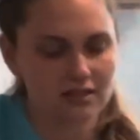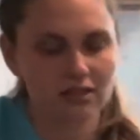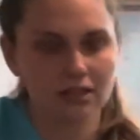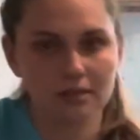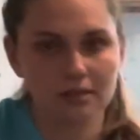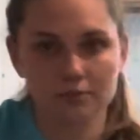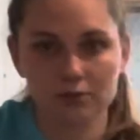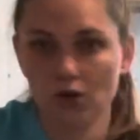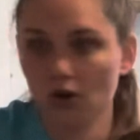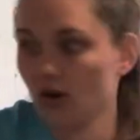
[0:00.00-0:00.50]

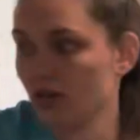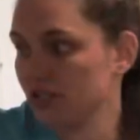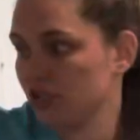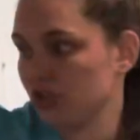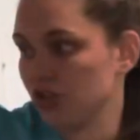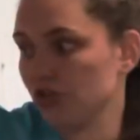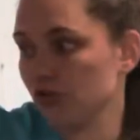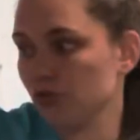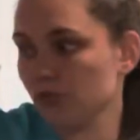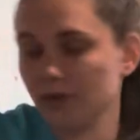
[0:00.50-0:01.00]
clipped
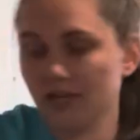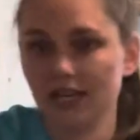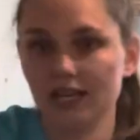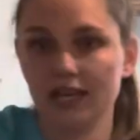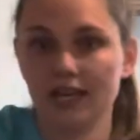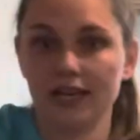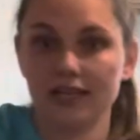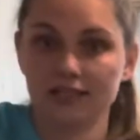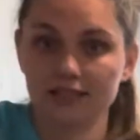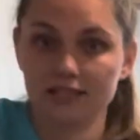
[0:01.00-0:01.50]
onto
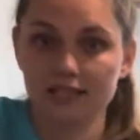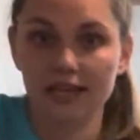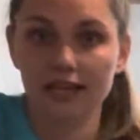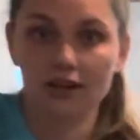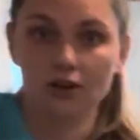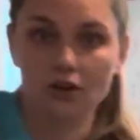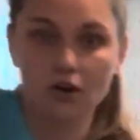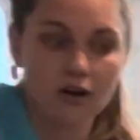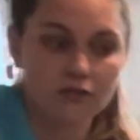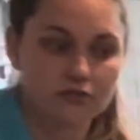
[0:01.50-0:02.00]
me and
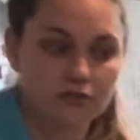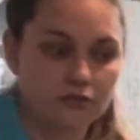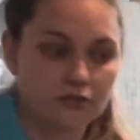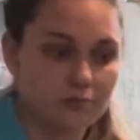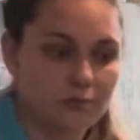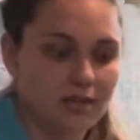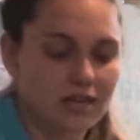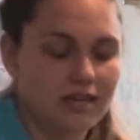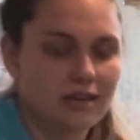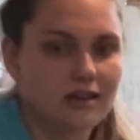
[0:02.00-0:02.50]
taken off of
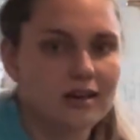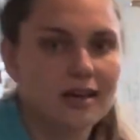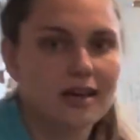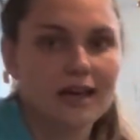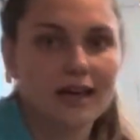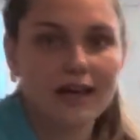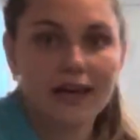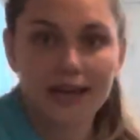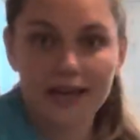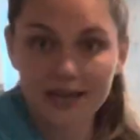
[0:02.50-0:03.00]
me,
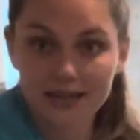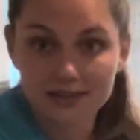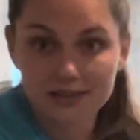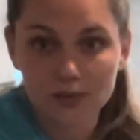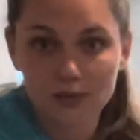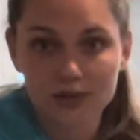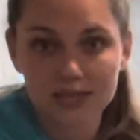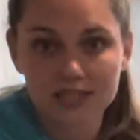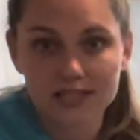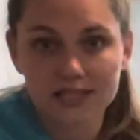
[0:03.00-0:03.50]
and I
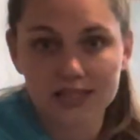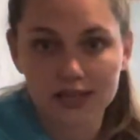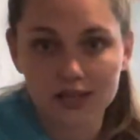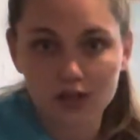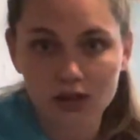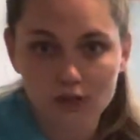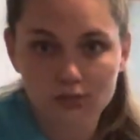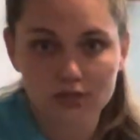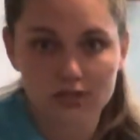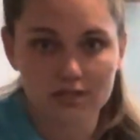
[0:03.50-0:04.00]
wanna stay
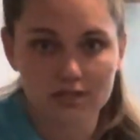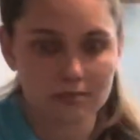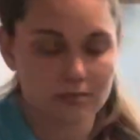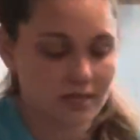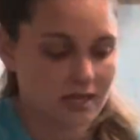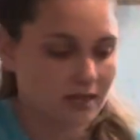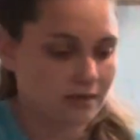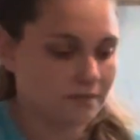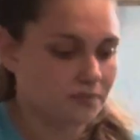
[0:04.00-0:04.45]
close to me.